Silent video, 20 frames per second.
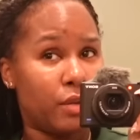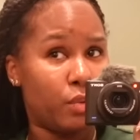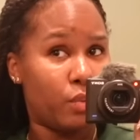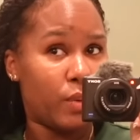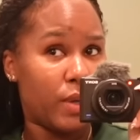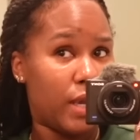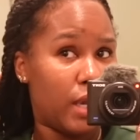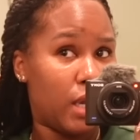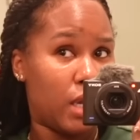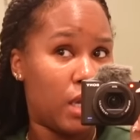the
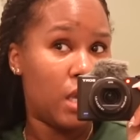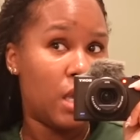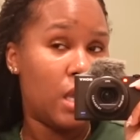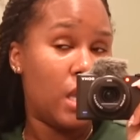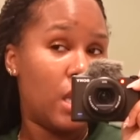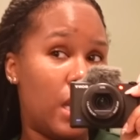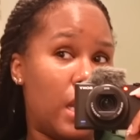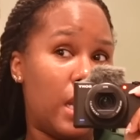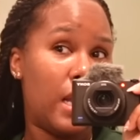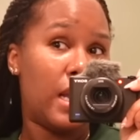way,
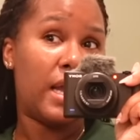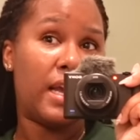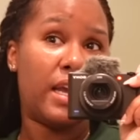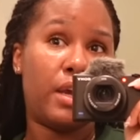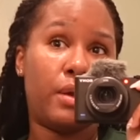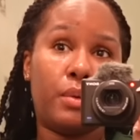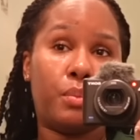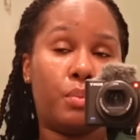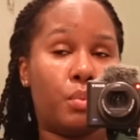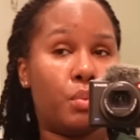
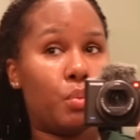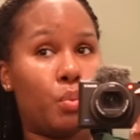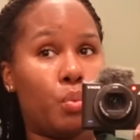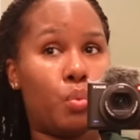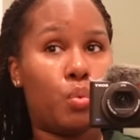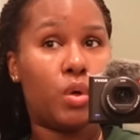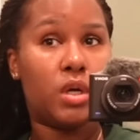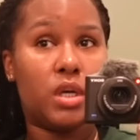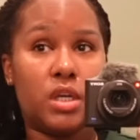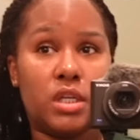I
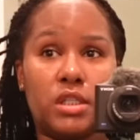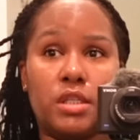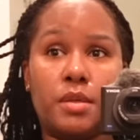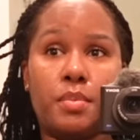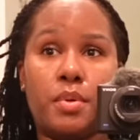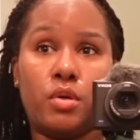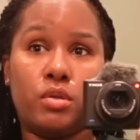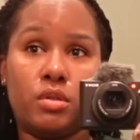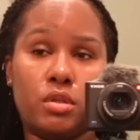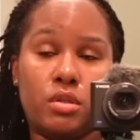was
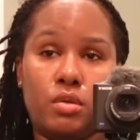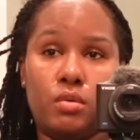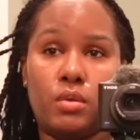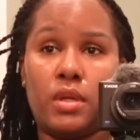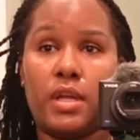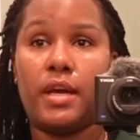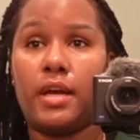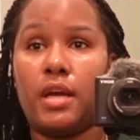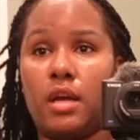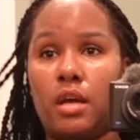supposed to do
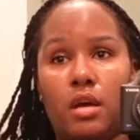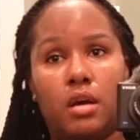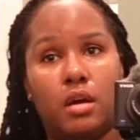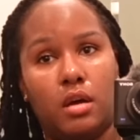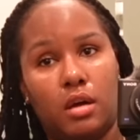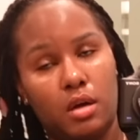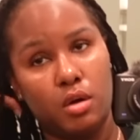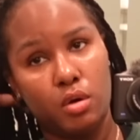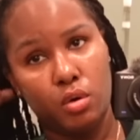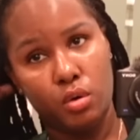like
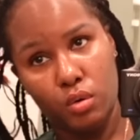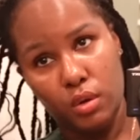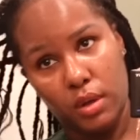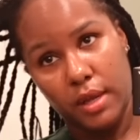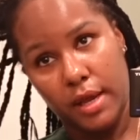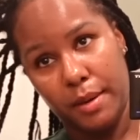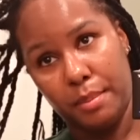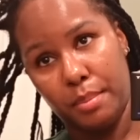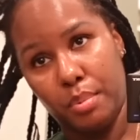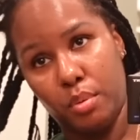a whole
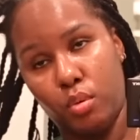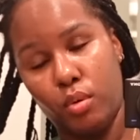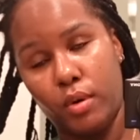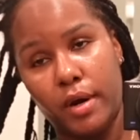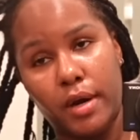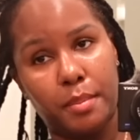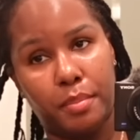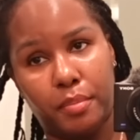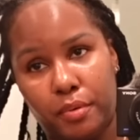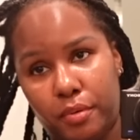like
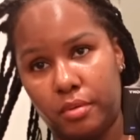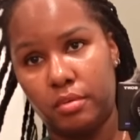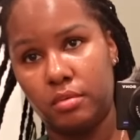prep